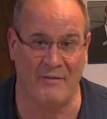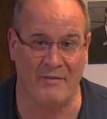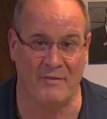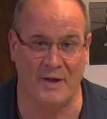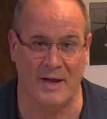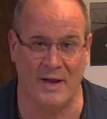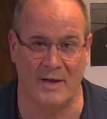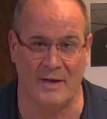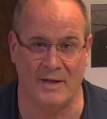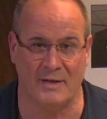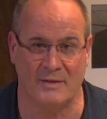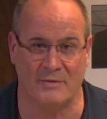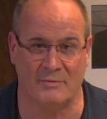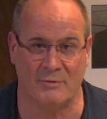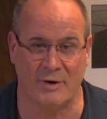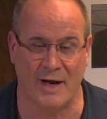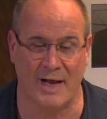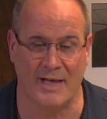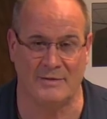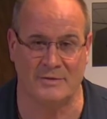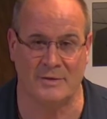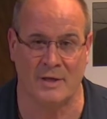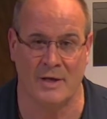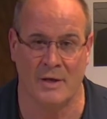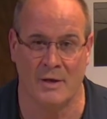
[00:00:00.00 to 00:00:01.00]
in this race
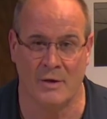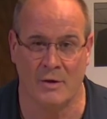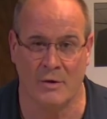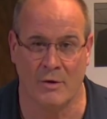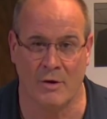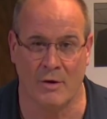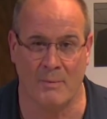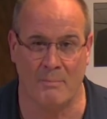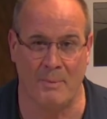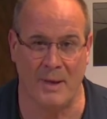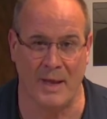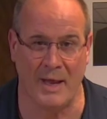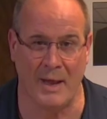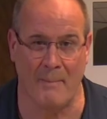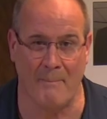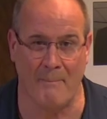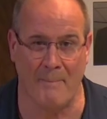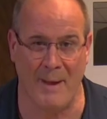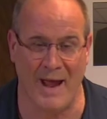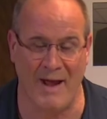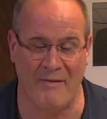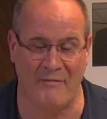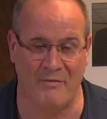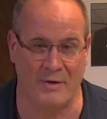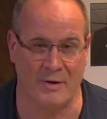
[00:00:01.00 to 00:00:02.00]
could be a
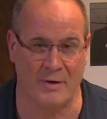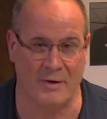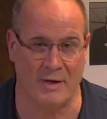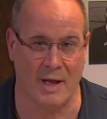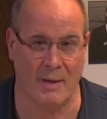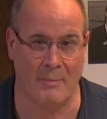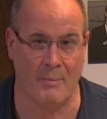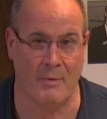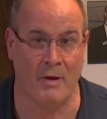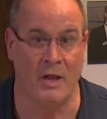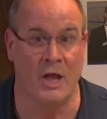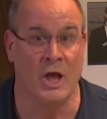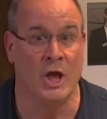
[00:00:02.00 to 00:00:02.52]
Baffert double.